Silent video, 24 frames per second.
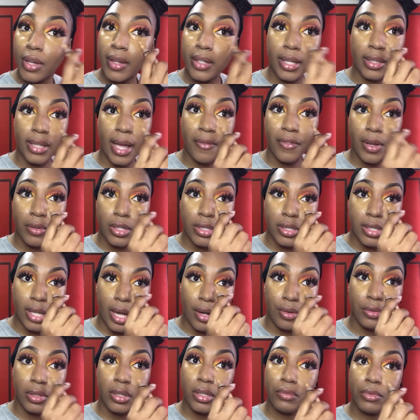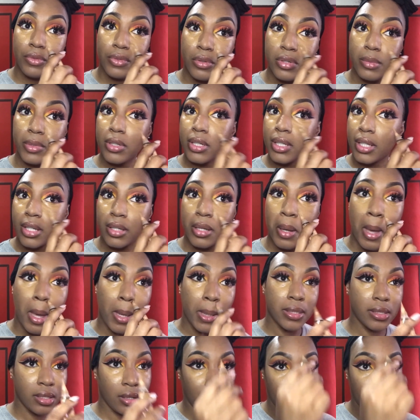Although it's the color of my skin, or